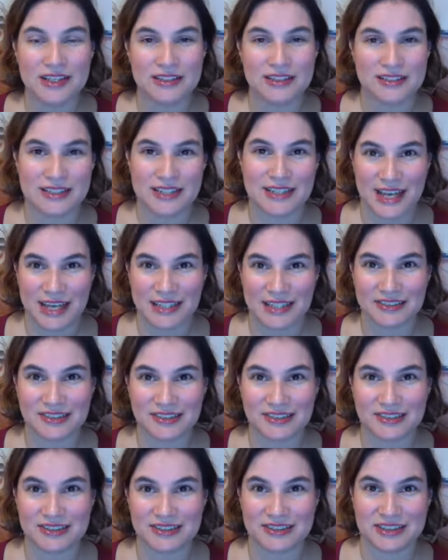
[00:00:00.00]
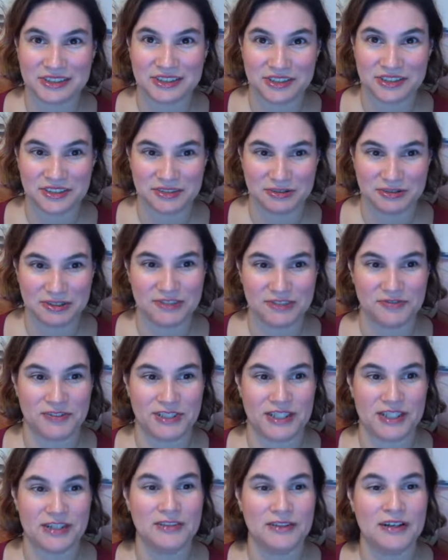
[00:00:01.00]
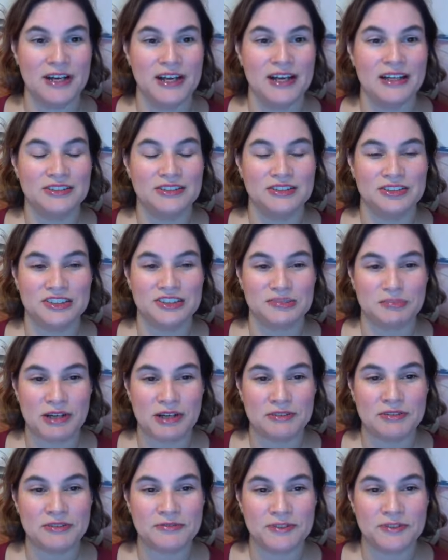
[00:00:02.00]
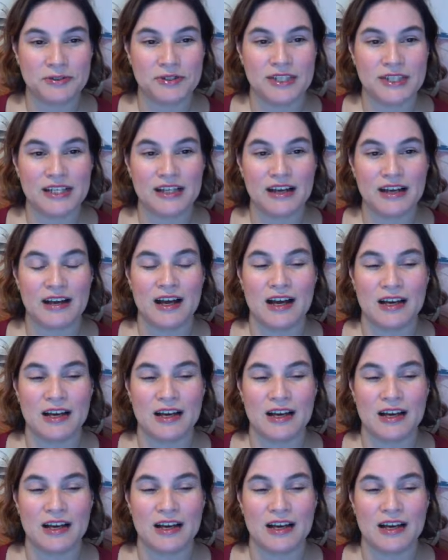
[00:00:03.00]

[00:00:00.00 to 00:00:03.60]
today's Ditch and Switch video just by reviewing.